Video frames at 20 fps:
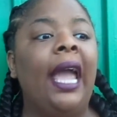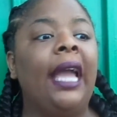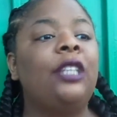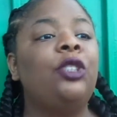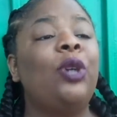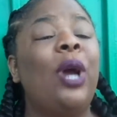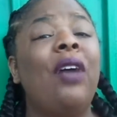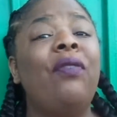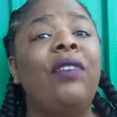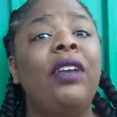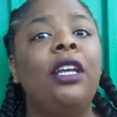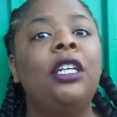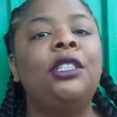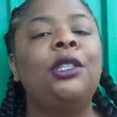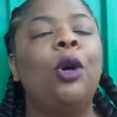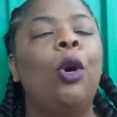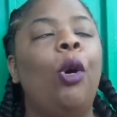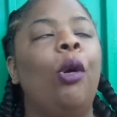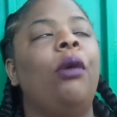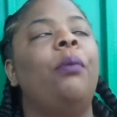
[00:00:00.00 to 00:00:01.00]
Traffic is
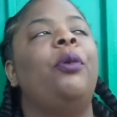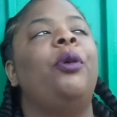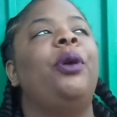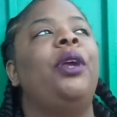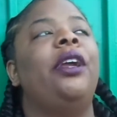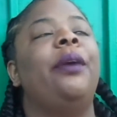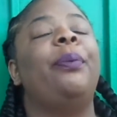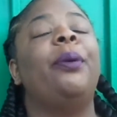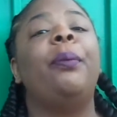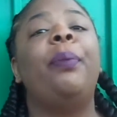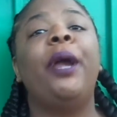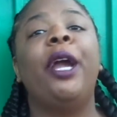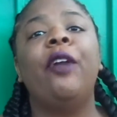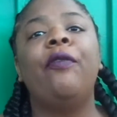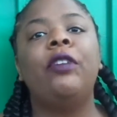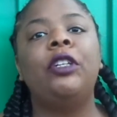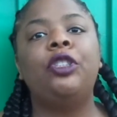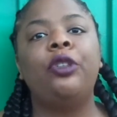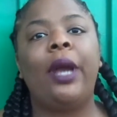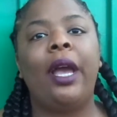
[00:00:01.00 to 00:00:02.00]
horrible here. Prepare
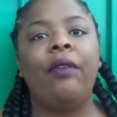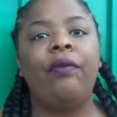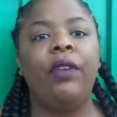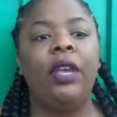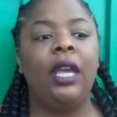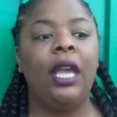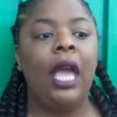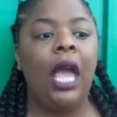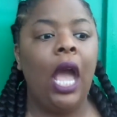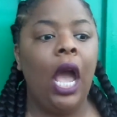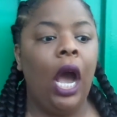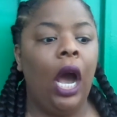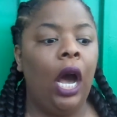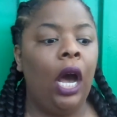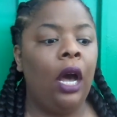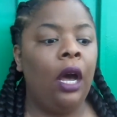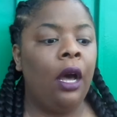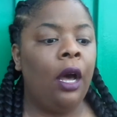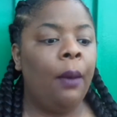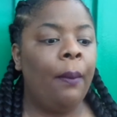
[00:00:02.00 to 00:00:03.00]
for traffic.
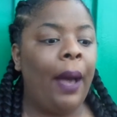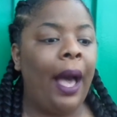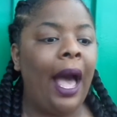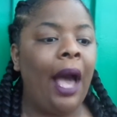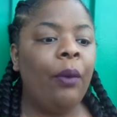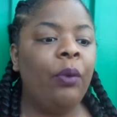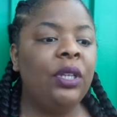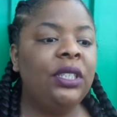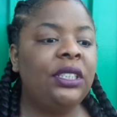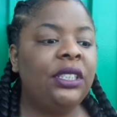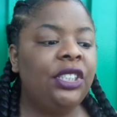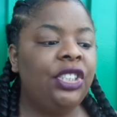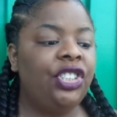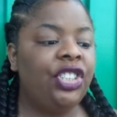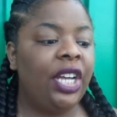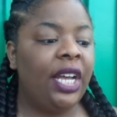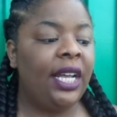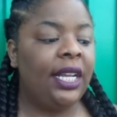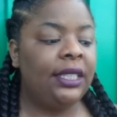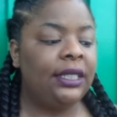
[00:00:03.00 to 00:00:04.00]
I would
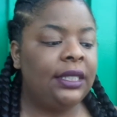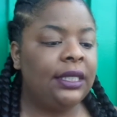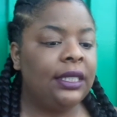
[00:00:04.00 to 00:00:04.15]
suggest